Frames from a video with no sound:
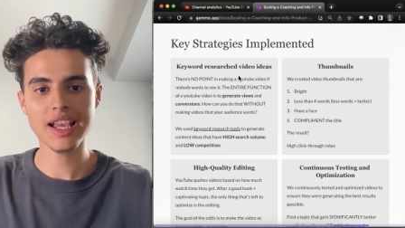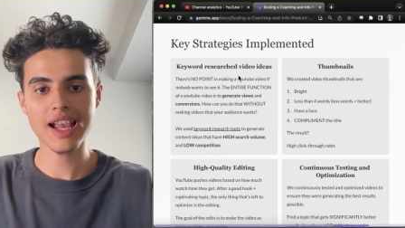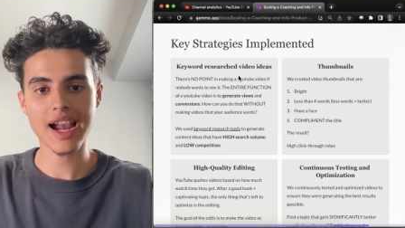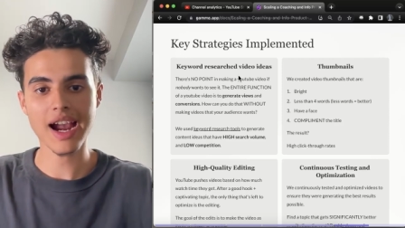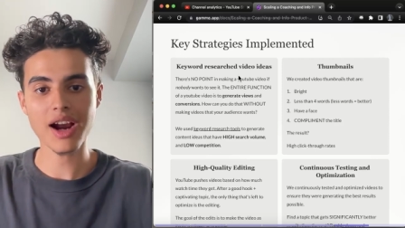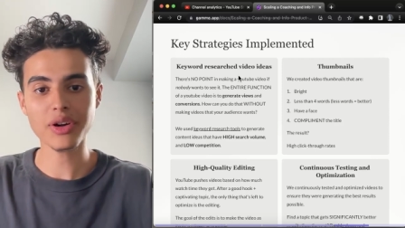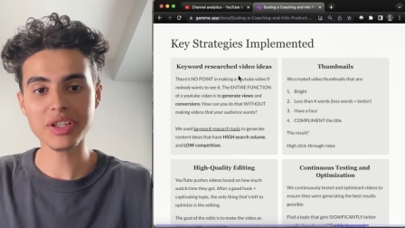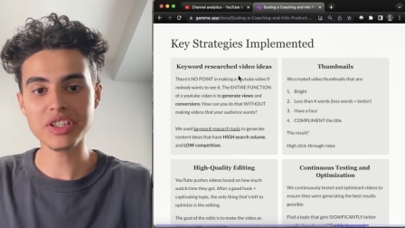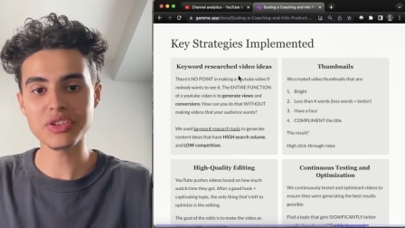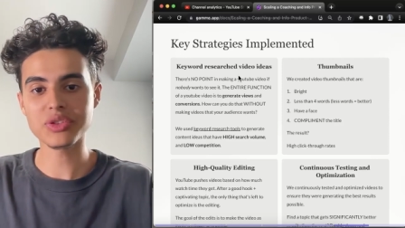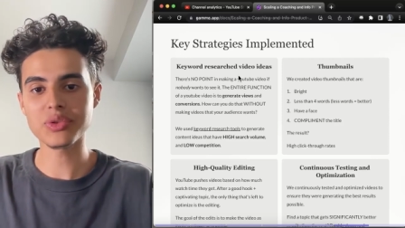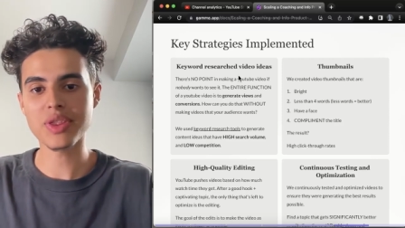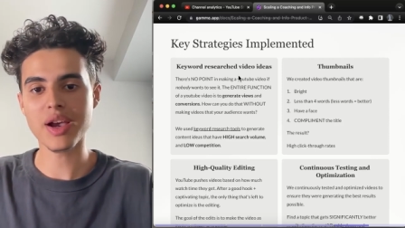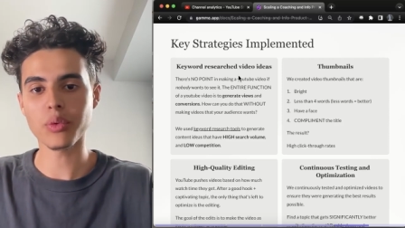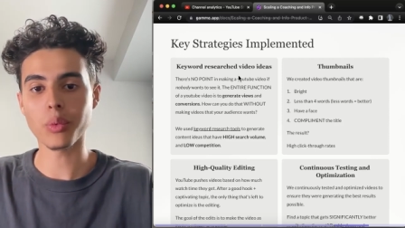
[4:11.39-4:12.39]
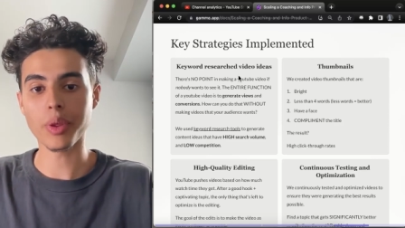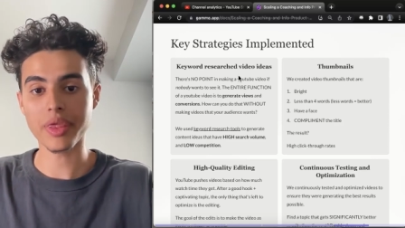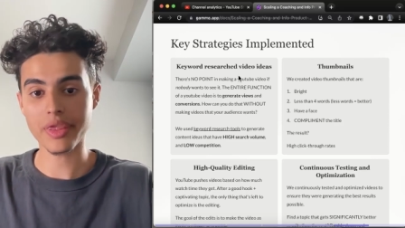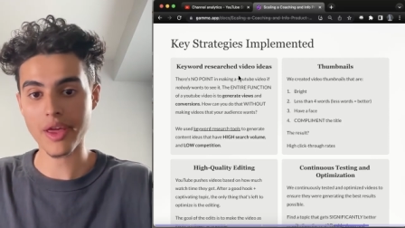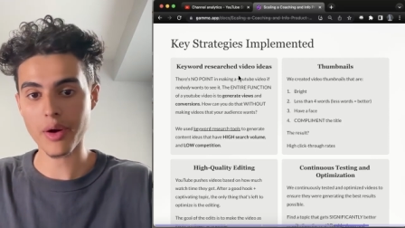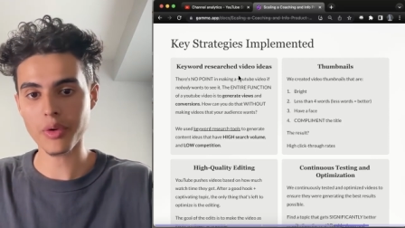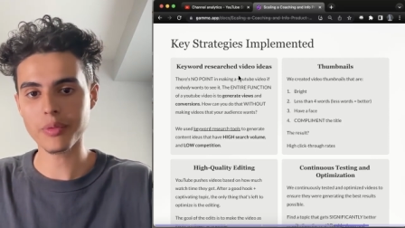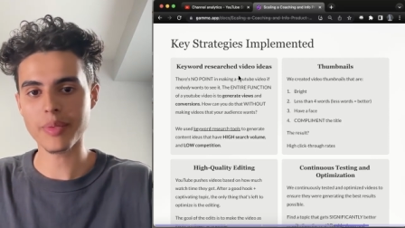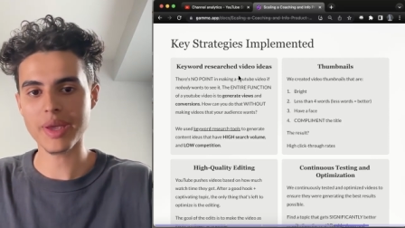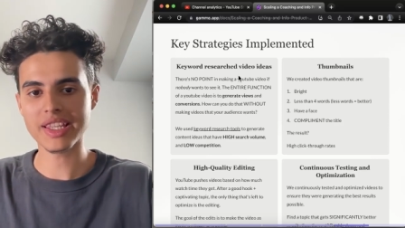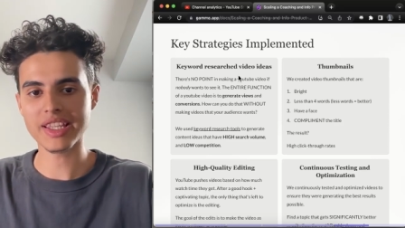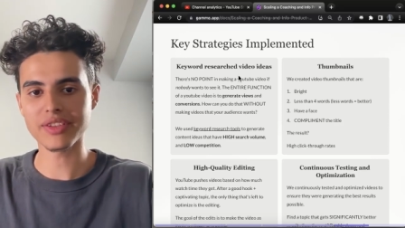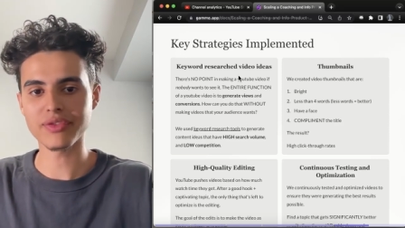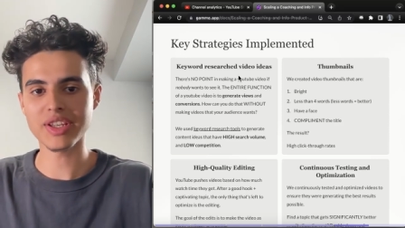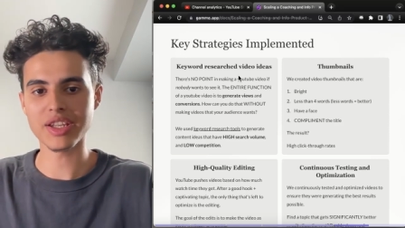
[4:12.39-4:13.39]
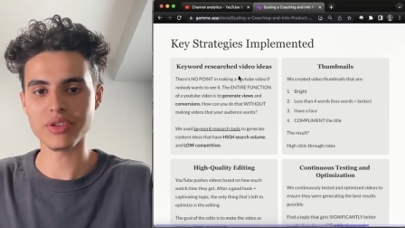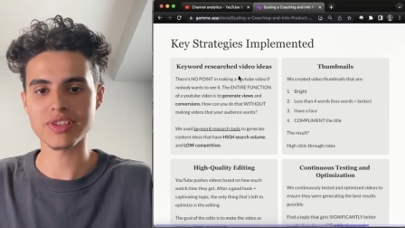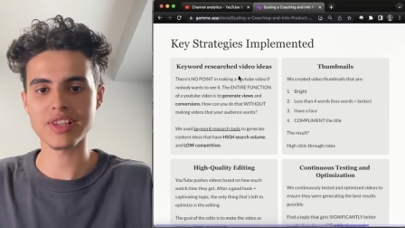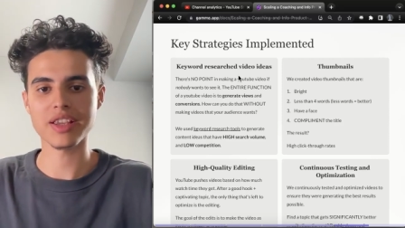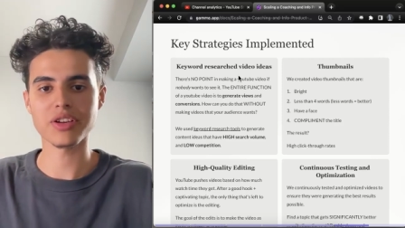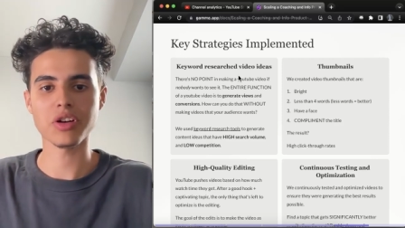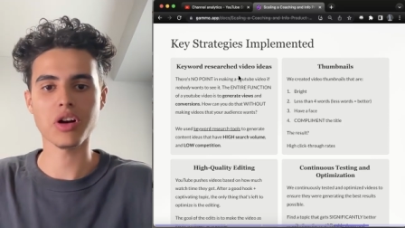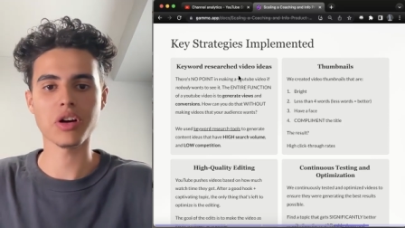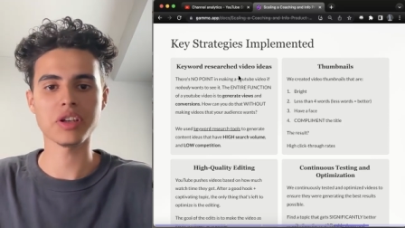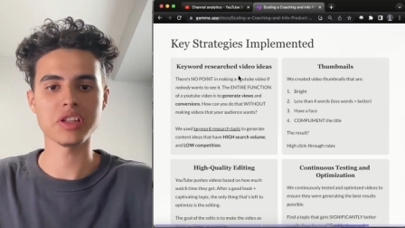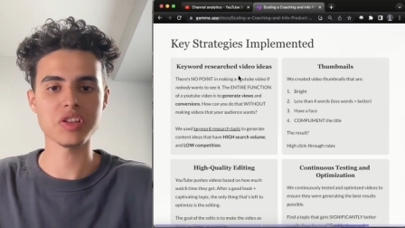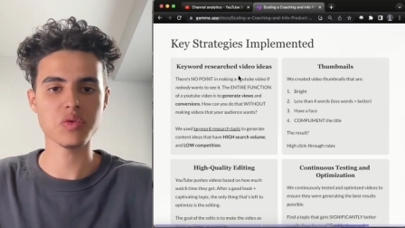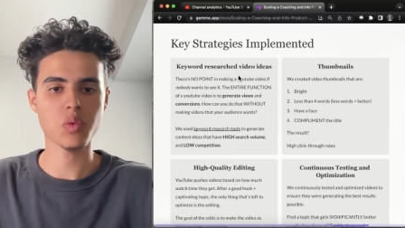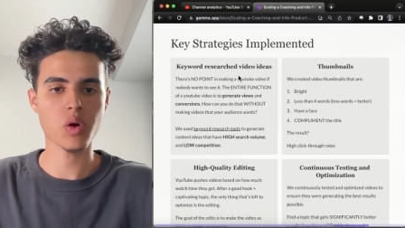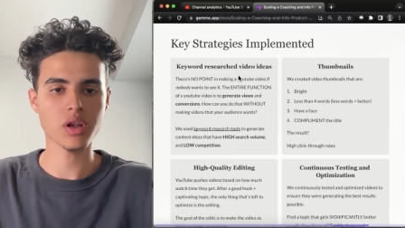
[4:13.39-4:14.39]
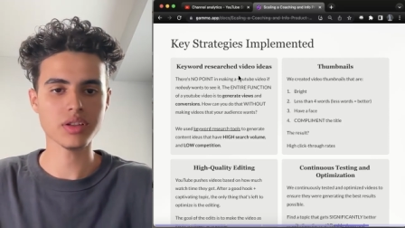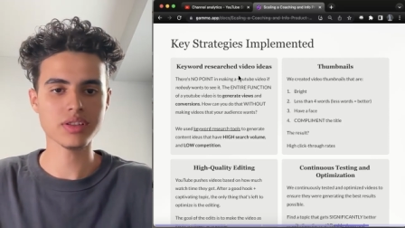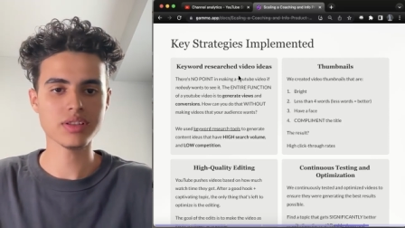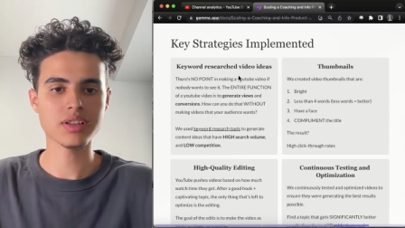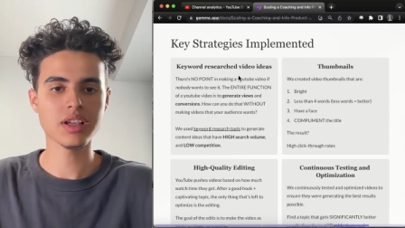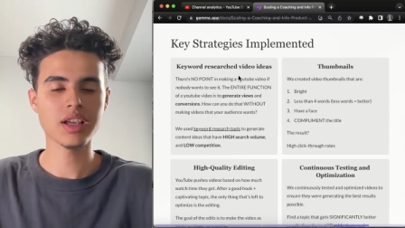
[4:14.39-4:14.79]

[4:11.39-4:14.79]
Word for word: How can you do that without making videos that your audience wants?